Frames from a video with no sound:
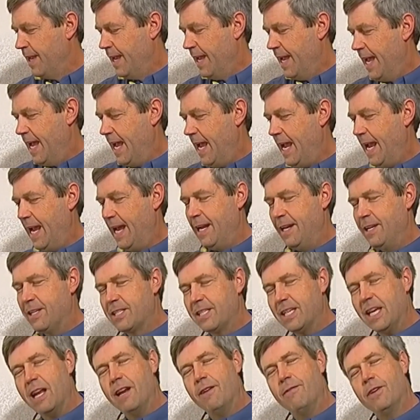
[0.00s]
And
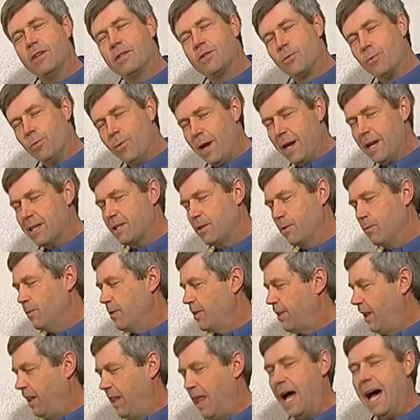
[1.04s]
instead of us wrestling with
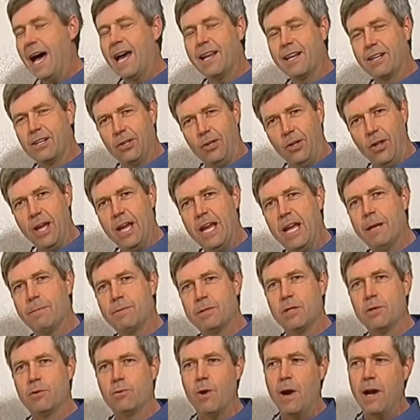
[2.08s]
a lot of clamps
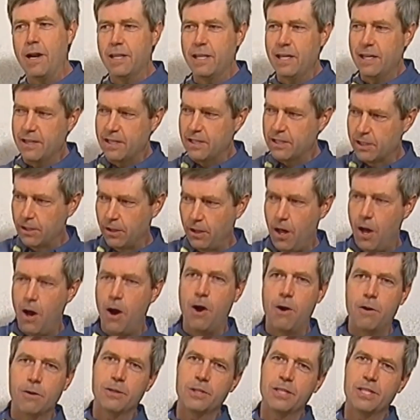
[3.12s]
and trying to get this
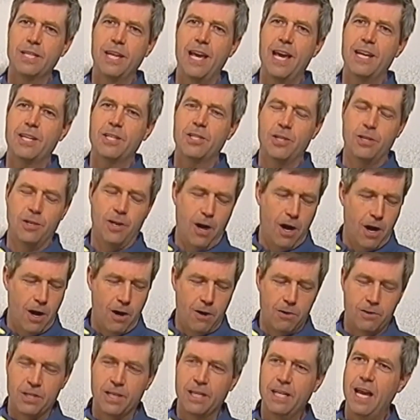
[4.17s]
long section
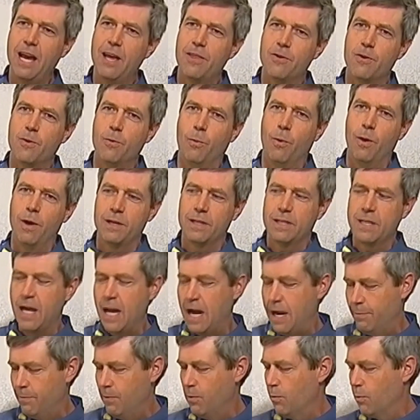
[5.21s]
all together at one
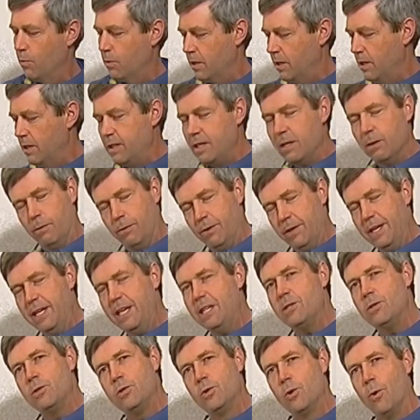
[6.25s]
time, we're going to deal with
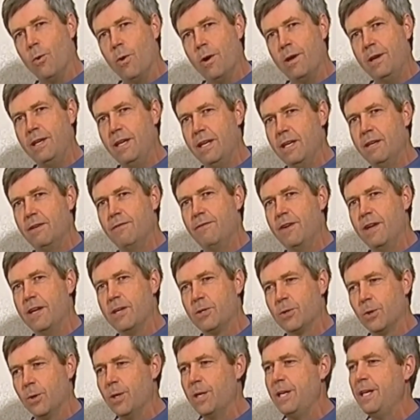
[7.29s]
each joint
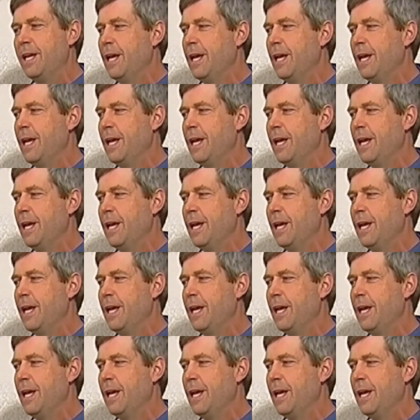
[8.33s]
individually.